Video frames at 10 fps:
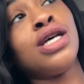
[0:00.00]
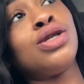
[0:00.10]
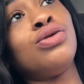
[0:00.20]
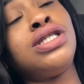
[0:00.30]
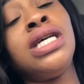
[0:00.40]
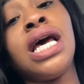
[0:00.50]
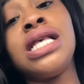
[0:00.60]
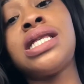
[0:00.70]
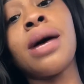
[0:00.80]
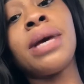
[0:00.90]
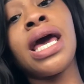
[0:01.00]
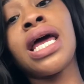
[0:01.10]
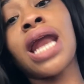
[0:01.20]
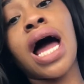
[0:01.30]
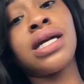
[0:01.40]
So she ends up
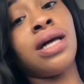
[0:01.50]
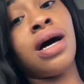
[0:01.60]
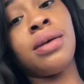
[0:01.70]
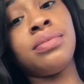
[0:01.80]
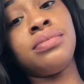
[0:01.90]
getting locked up.